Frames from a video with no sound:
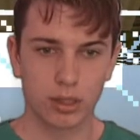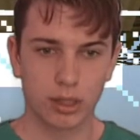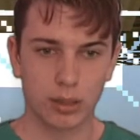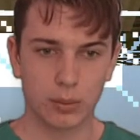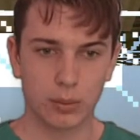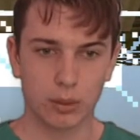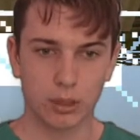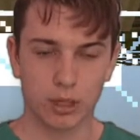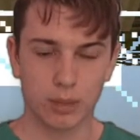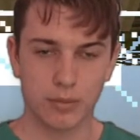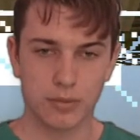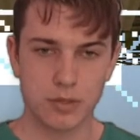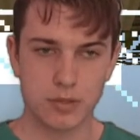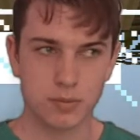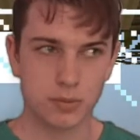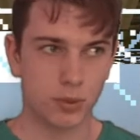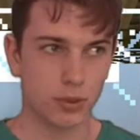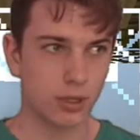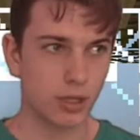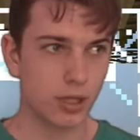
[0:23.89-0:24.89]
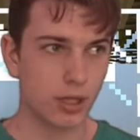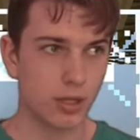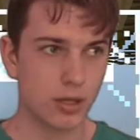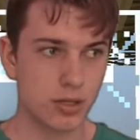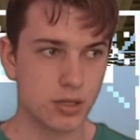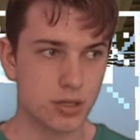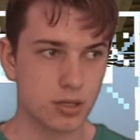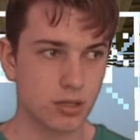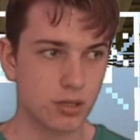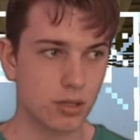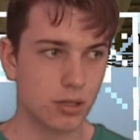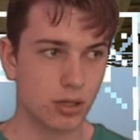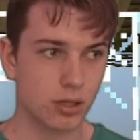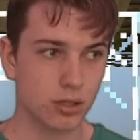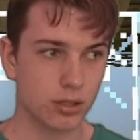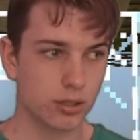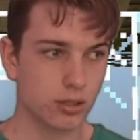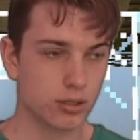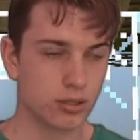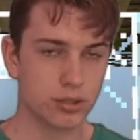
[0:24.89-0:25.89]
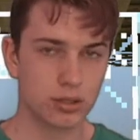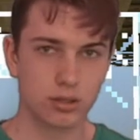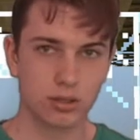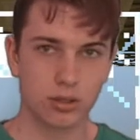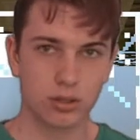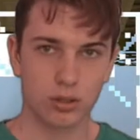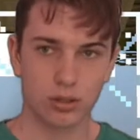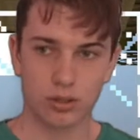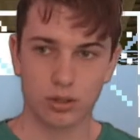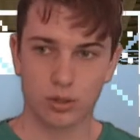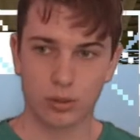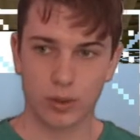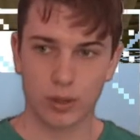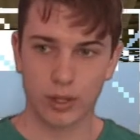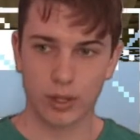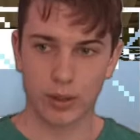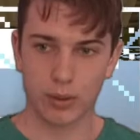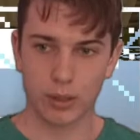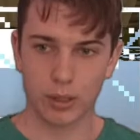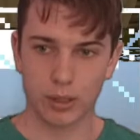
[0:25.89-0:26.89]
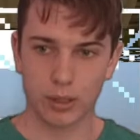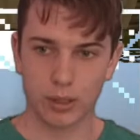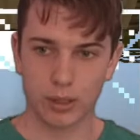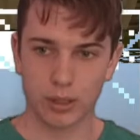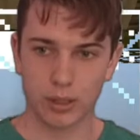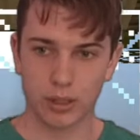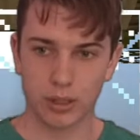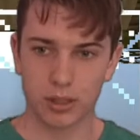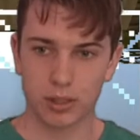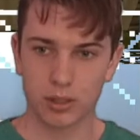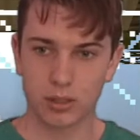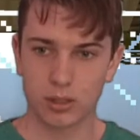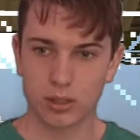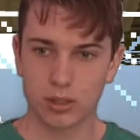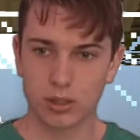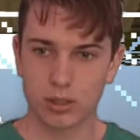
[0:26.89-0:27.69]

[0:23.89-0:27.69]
I woke up this morning in this cottage, not knowing how I got here.